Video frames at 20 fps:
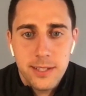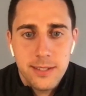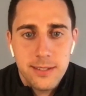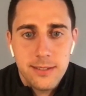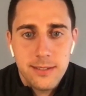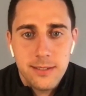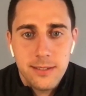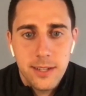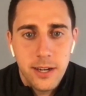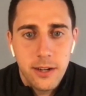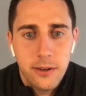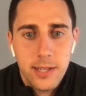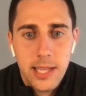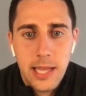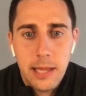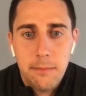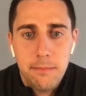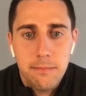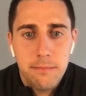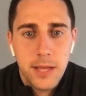It's, you know,
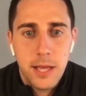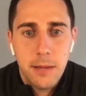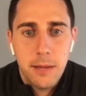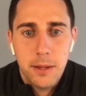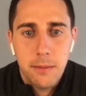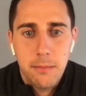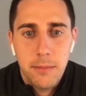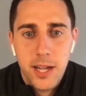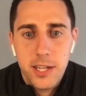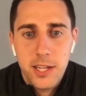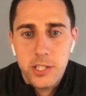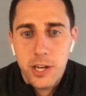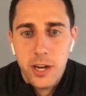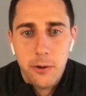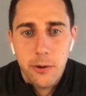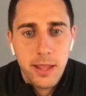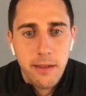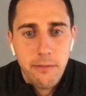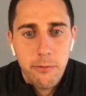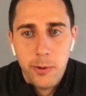keep keeping mind share
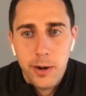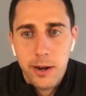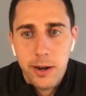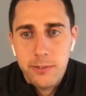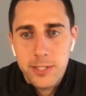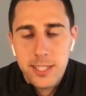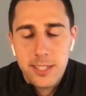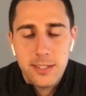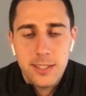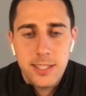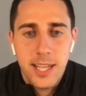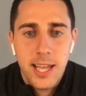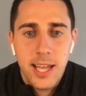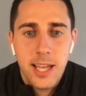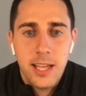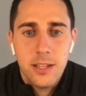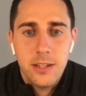with everyone every single day.